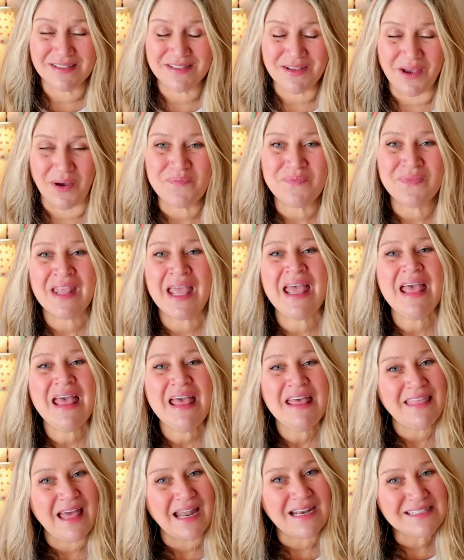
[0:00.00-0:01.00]
So
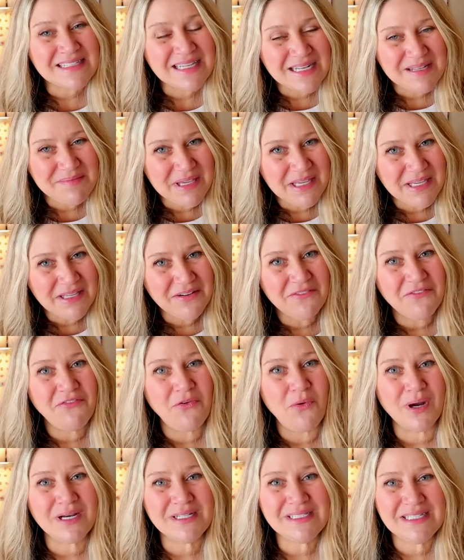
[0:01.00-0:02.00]
that is gonna be it
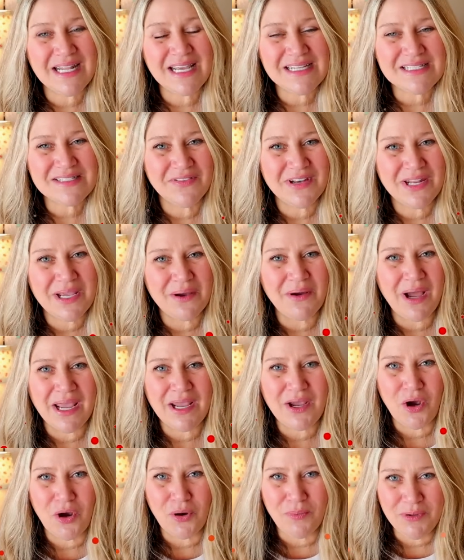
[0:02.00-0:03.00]
for today's video. I
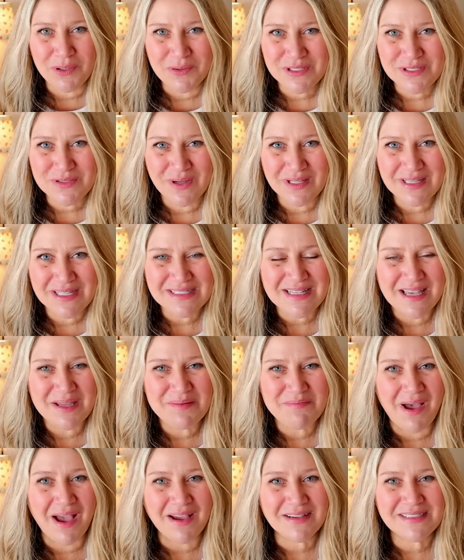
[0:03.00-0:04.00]
hope you enjoyed this
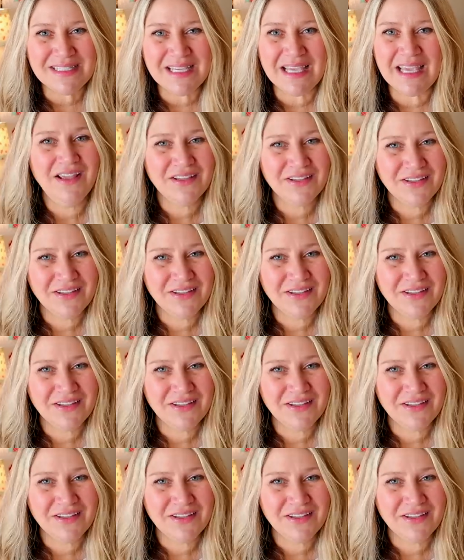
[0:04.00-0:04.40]
unboxing.